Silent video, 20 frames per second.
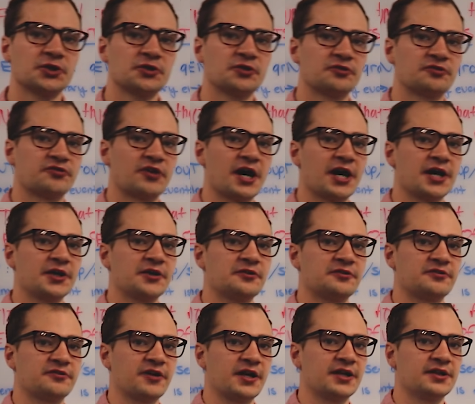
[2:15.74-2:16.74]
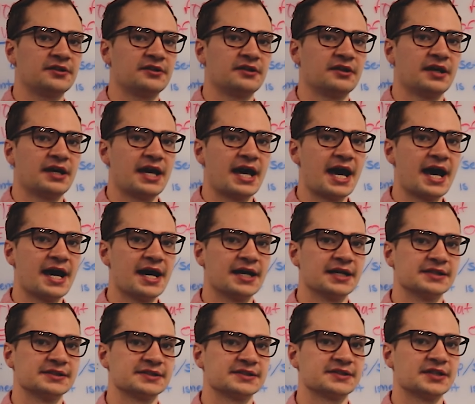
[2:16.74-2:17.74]
we could define an event
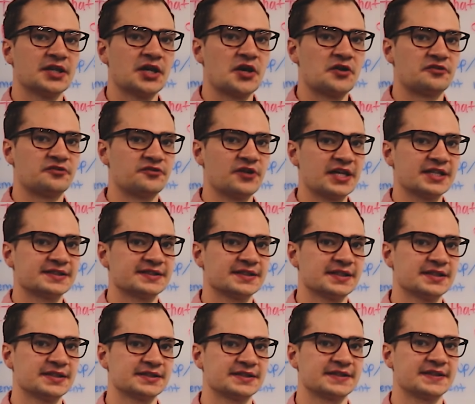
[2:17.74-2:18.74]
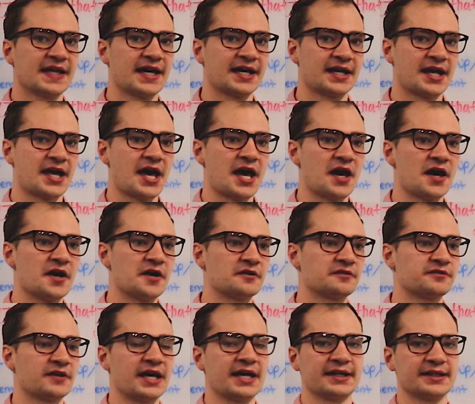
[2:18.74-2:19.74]
as faces that
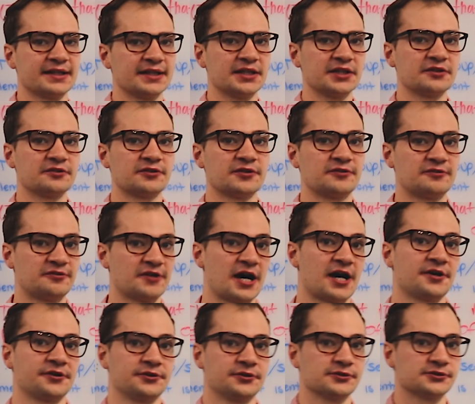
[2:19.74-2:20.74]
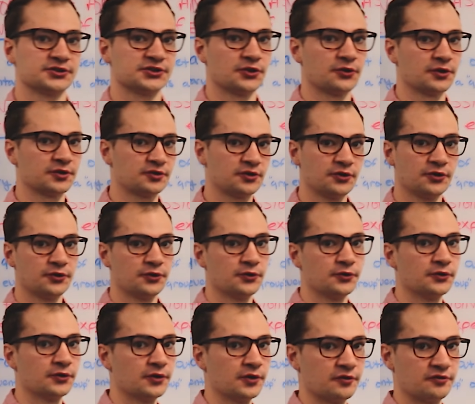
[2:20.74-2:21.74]
have an even value, so a
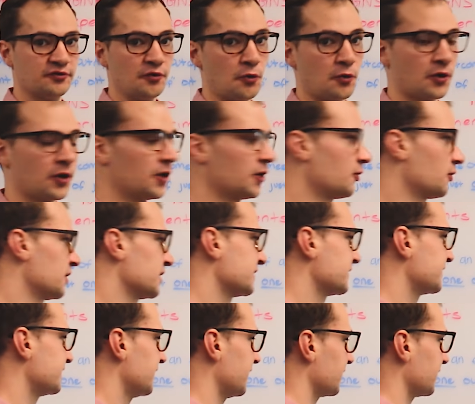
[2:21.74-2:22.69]
2, 4, or